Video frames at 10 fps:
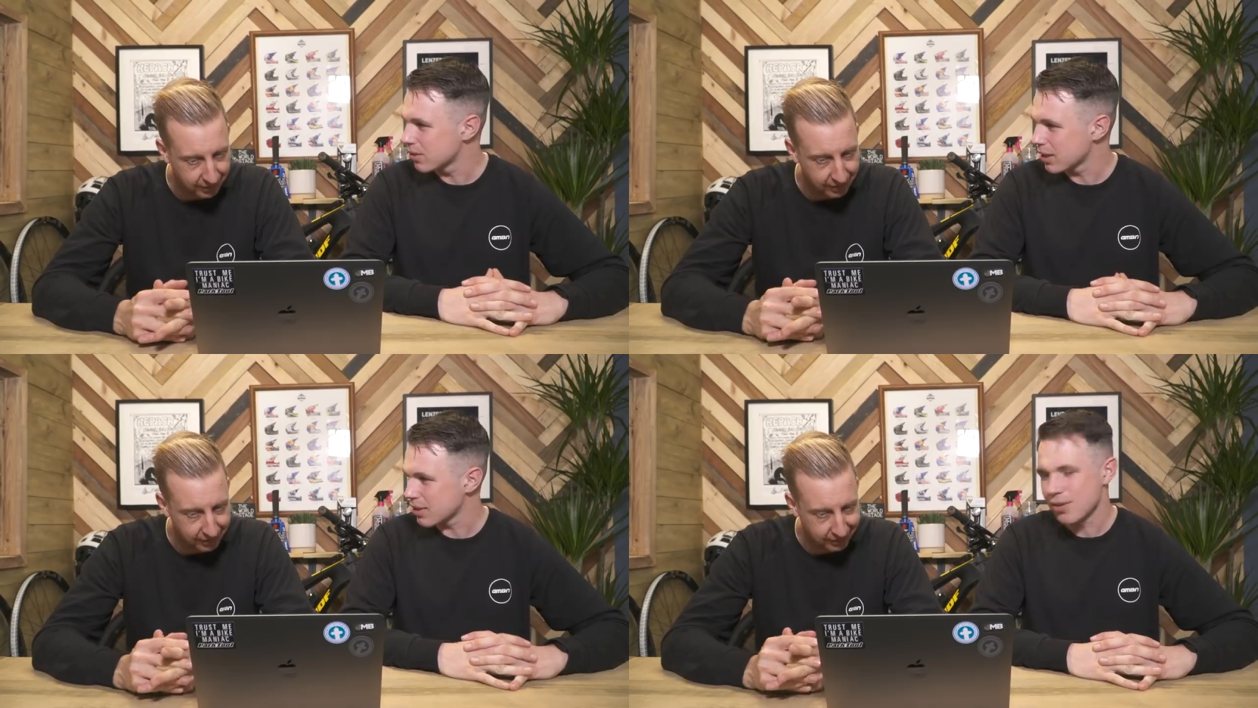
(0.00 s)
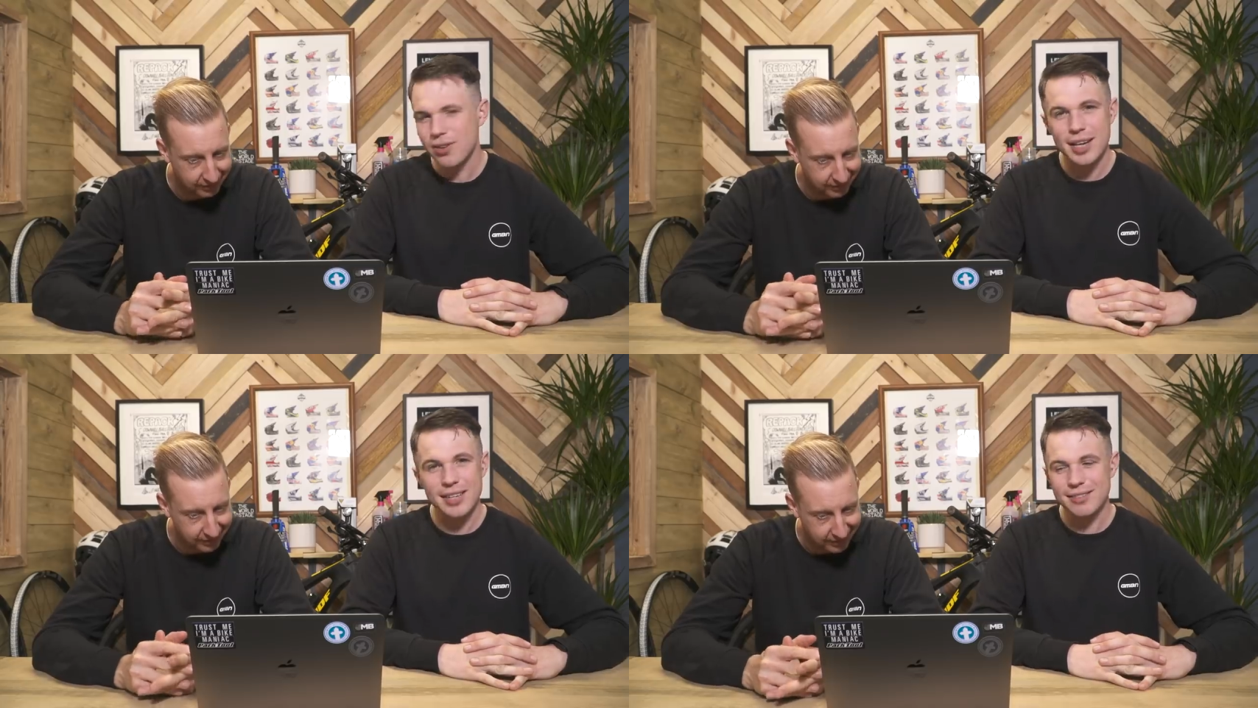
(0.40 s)
Speaker 1: Yeah, that's
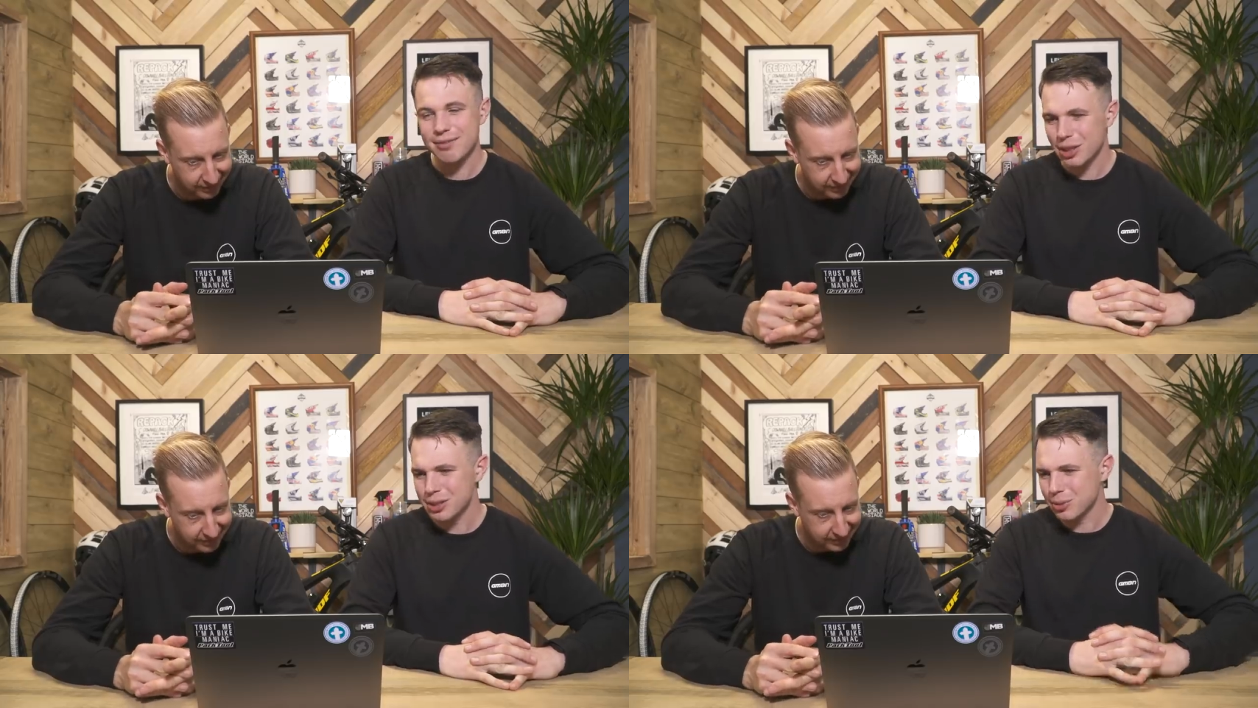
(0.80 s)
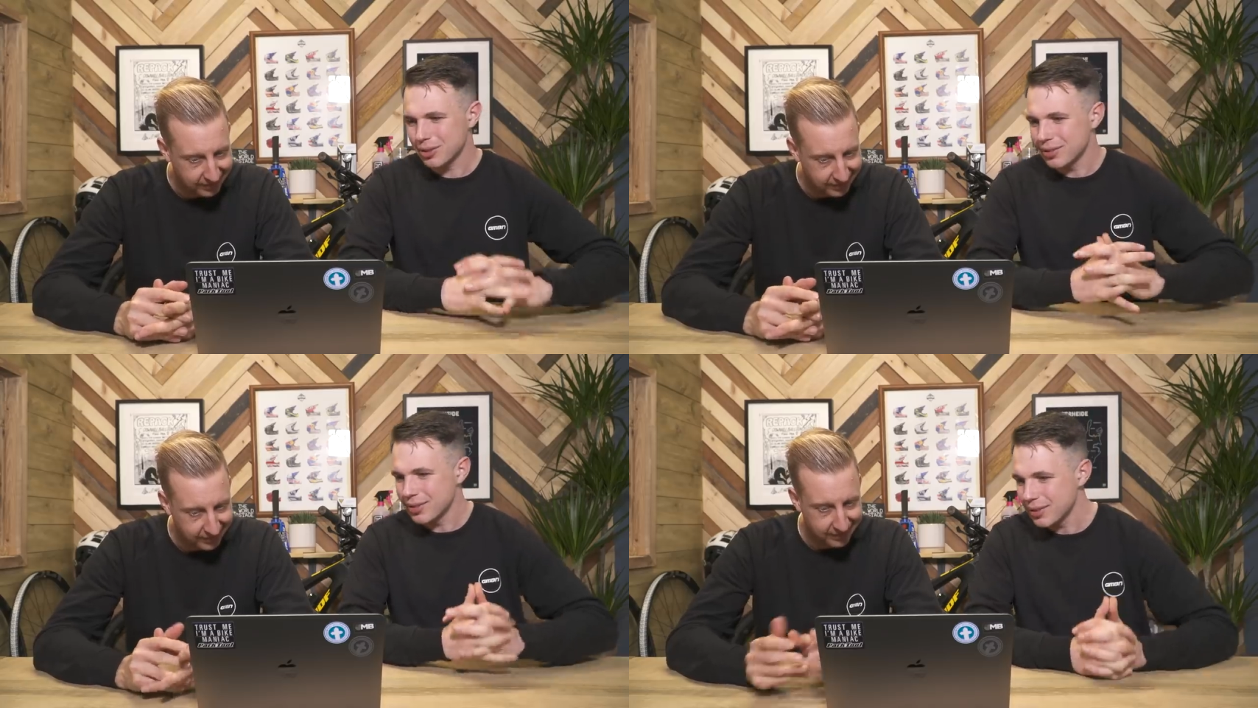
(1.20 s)
great. Nice
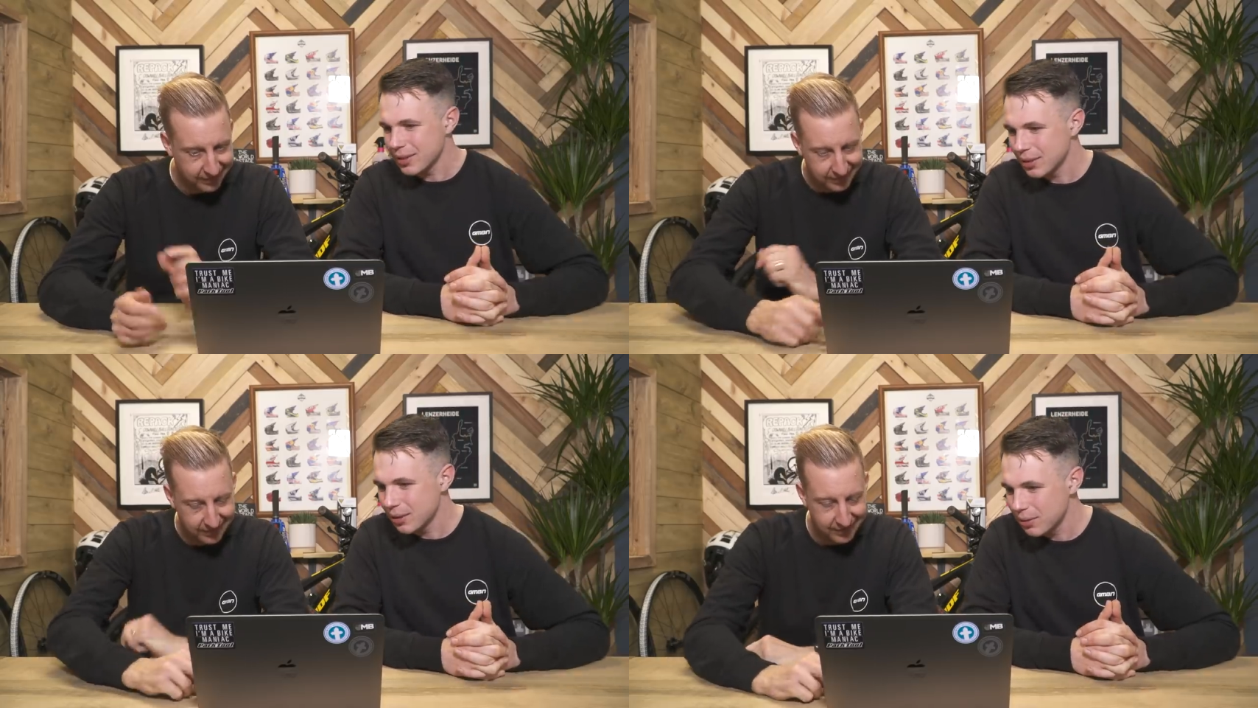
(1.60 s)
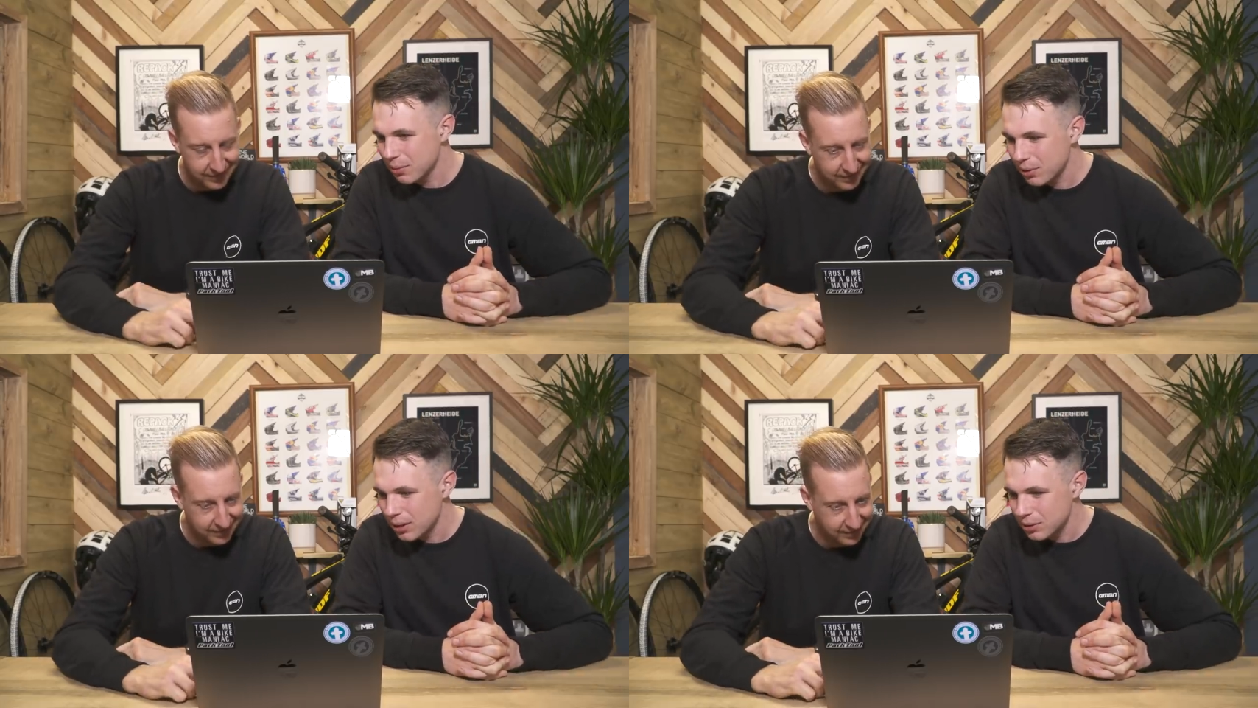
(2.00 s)
one.
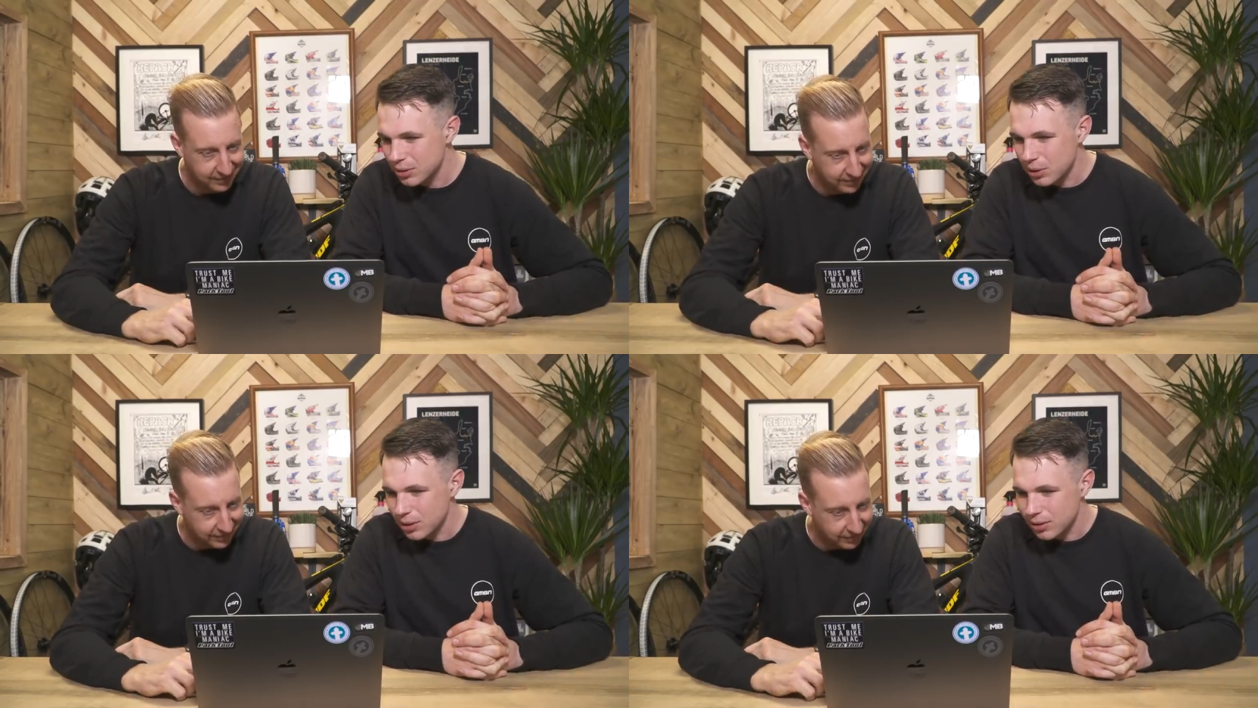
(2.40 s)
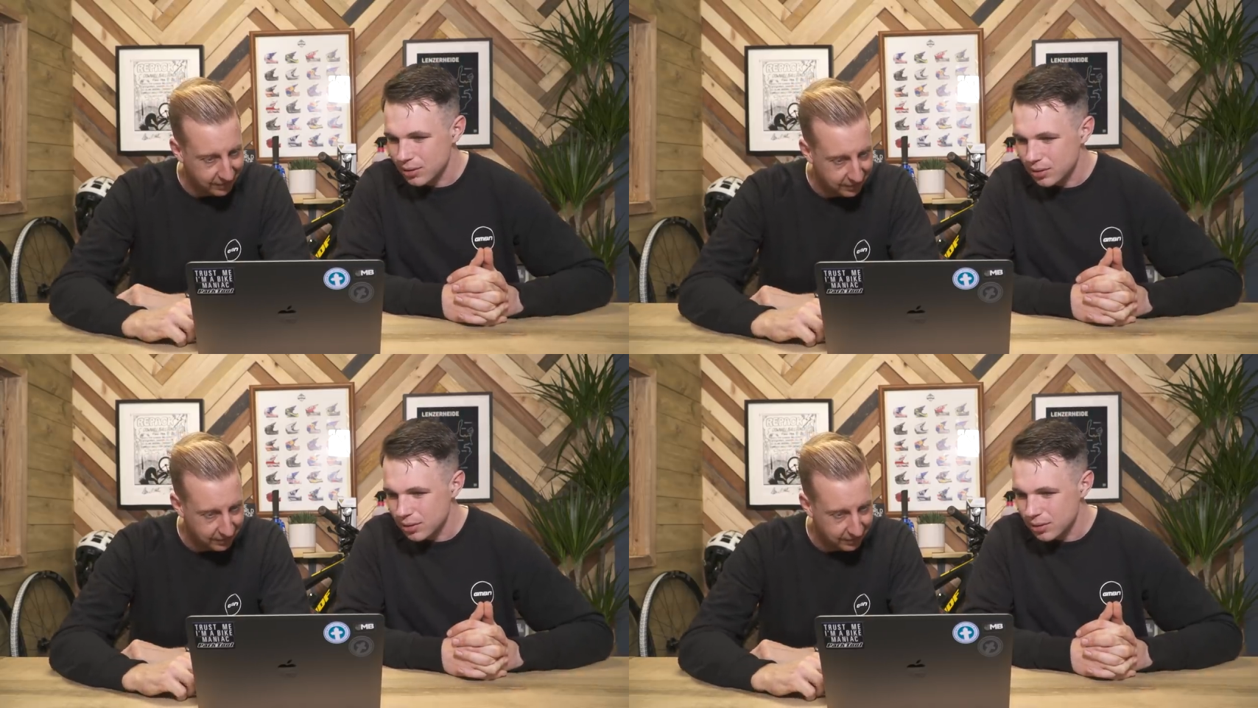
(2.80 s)
What else have we got?